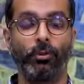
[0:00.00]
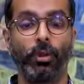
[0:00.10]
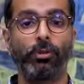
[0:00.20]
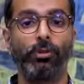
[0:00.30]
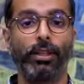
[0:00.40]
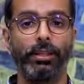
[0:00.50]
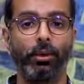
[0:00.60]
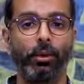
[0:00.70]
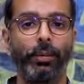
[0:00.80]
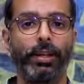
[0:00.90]
You can also get the
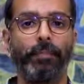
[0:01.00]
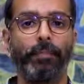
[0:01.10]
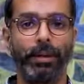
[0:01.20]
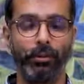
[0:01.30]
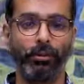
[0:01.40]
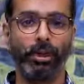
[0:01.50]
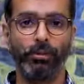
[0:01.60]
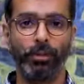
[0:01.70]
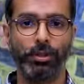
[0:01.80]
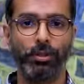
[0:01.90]
automated manual
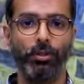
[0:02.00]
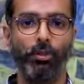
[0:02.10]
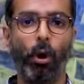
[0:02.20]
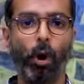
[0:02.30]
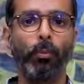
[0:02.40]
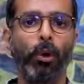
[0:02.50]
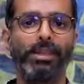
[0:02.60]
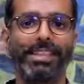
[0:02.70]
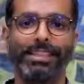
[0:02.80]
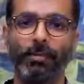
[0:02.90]
transmission on all
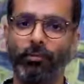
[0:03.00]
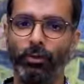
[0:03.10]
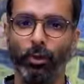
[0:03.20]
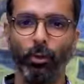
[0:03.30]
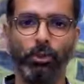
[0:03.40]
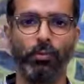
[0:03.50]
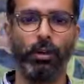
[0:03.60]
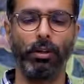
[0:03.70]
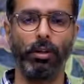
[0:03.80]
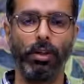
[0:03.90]
models except for the lowest one.